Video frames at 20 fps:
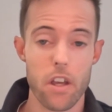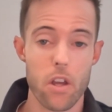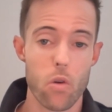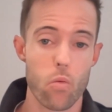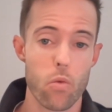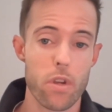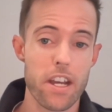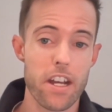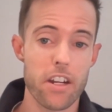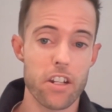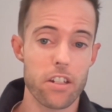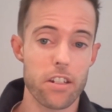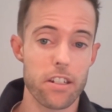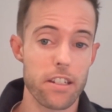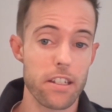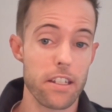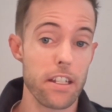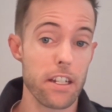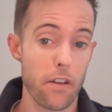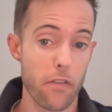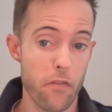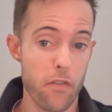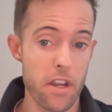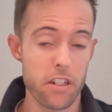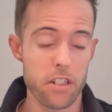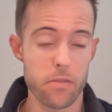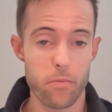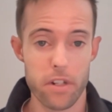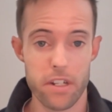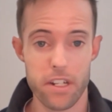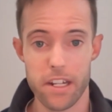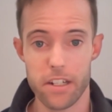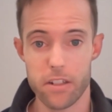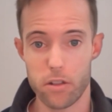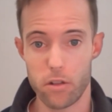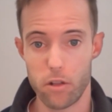we actually, in effect, protect